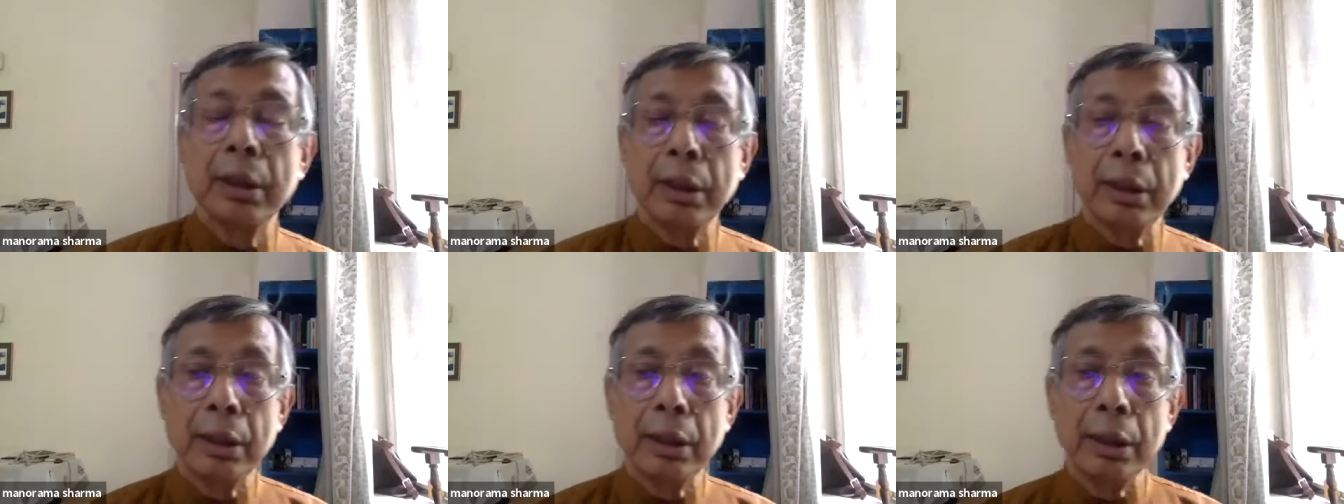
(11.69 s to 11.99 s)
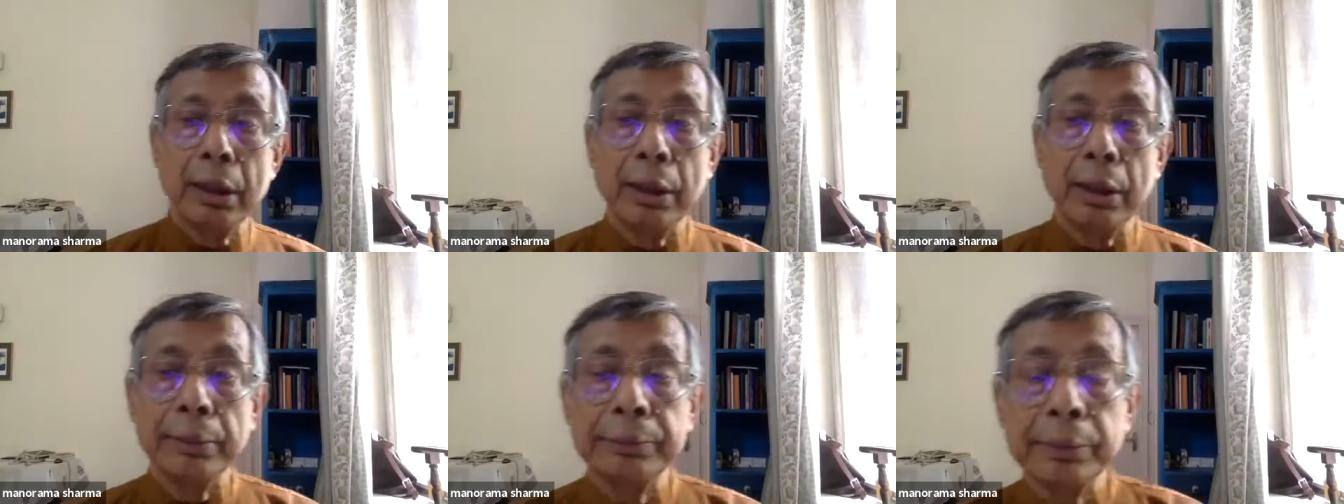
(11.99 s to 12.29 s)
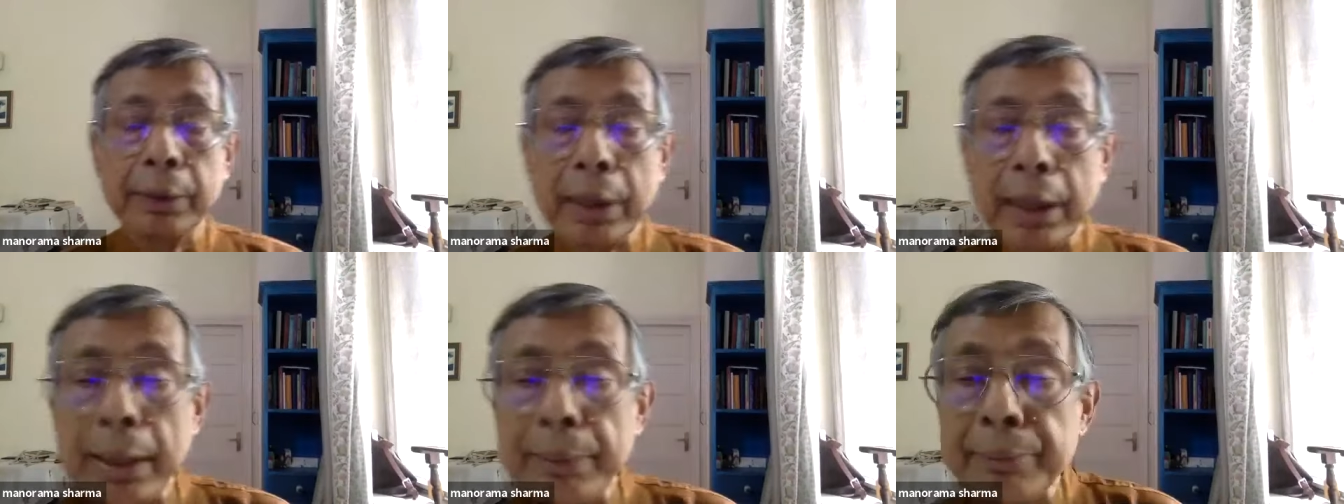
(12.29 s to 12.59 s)
Uh,
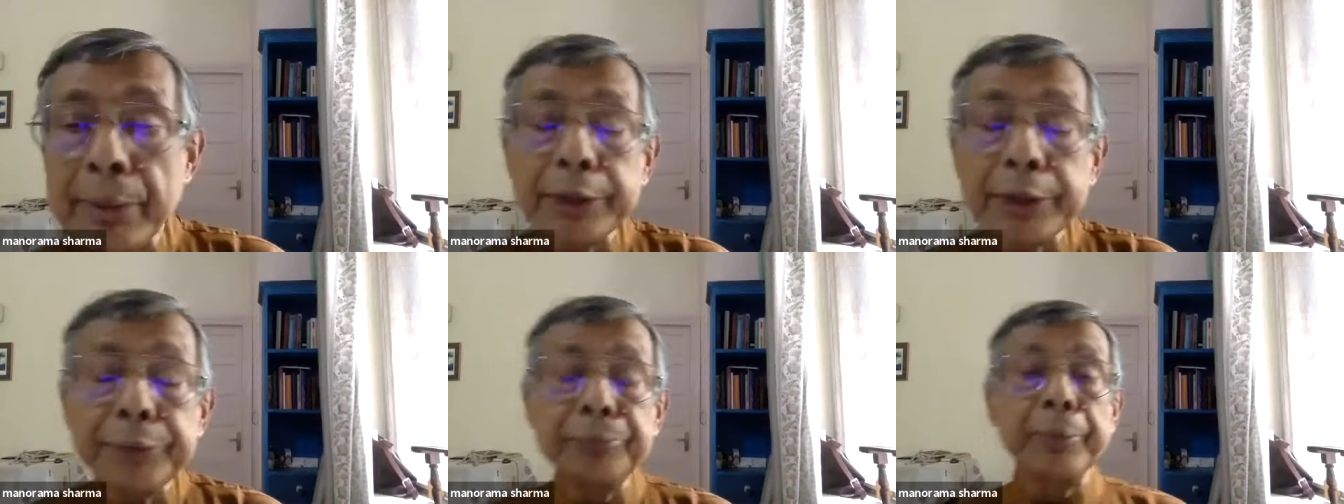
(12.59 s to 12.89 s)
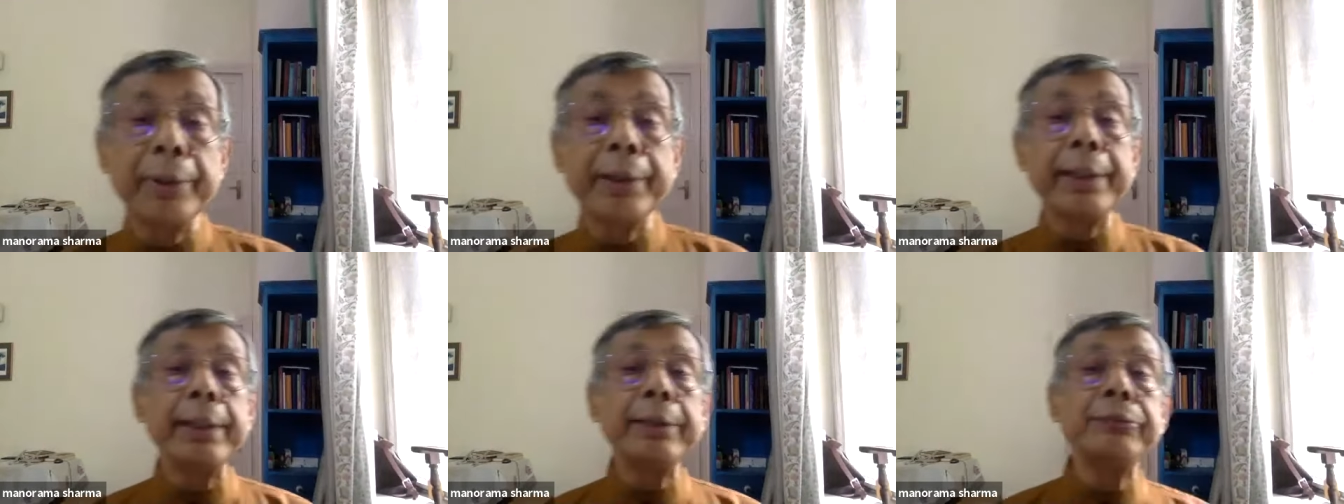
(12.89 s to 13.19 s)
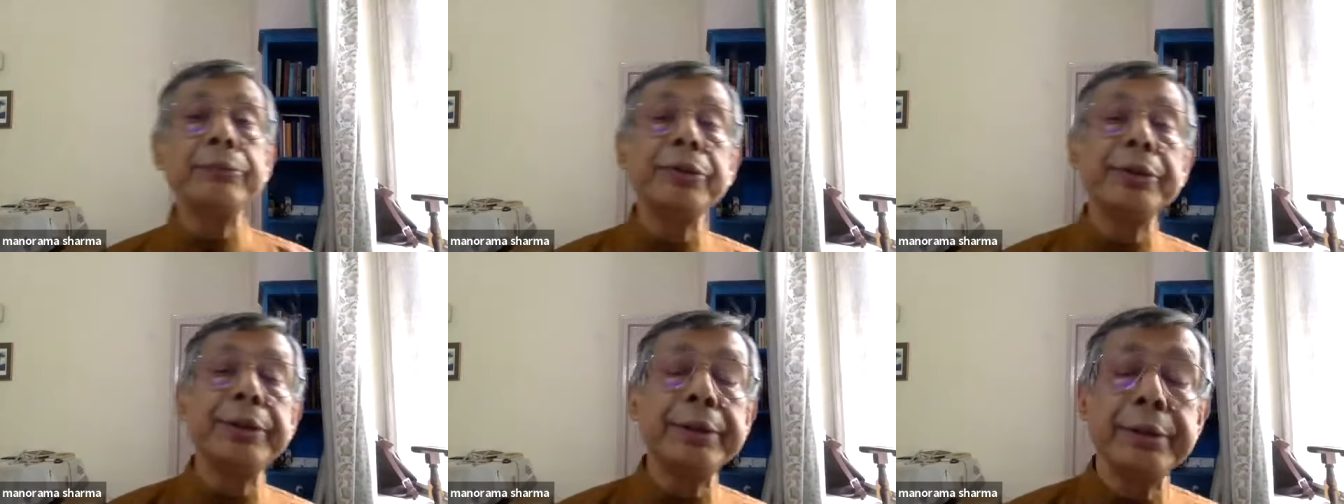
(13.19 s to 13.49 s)
I must
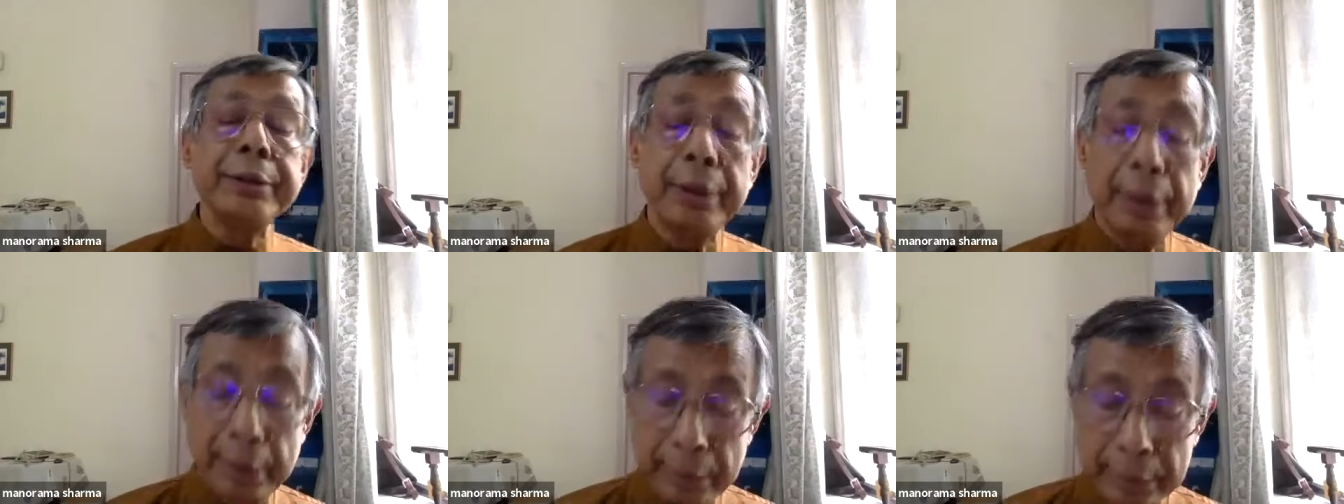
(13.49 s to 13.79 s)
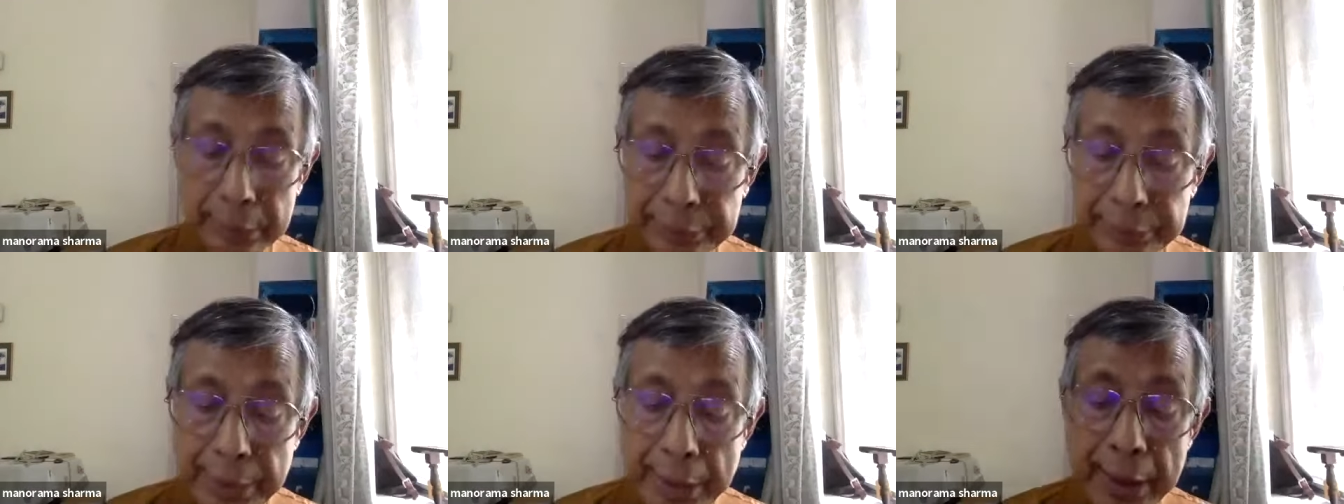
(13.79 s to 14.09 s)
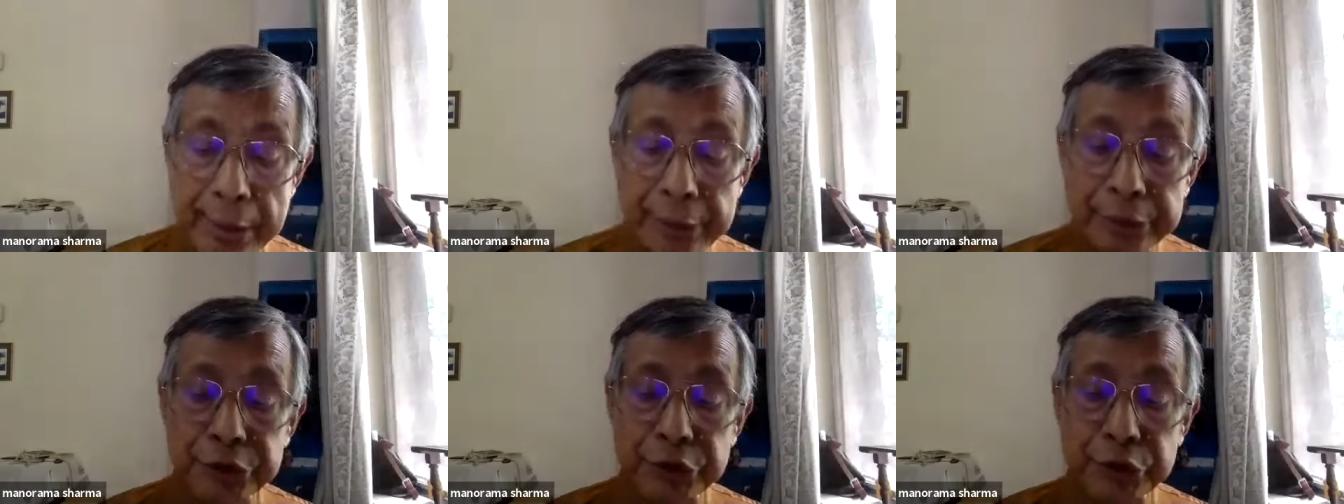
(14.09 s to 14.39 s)
begin with
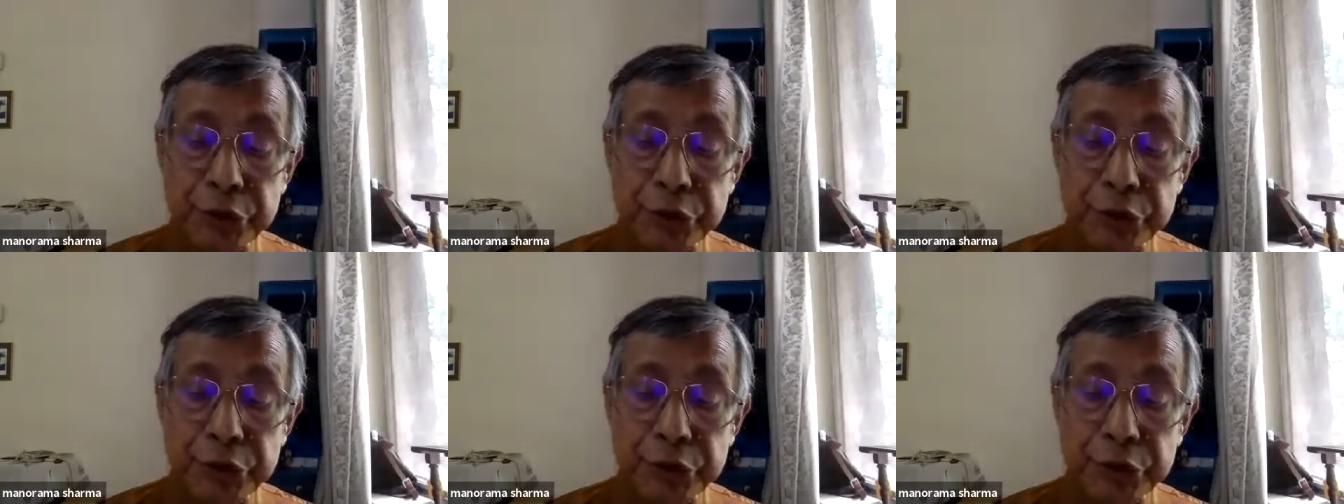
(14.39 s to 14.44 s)
thanks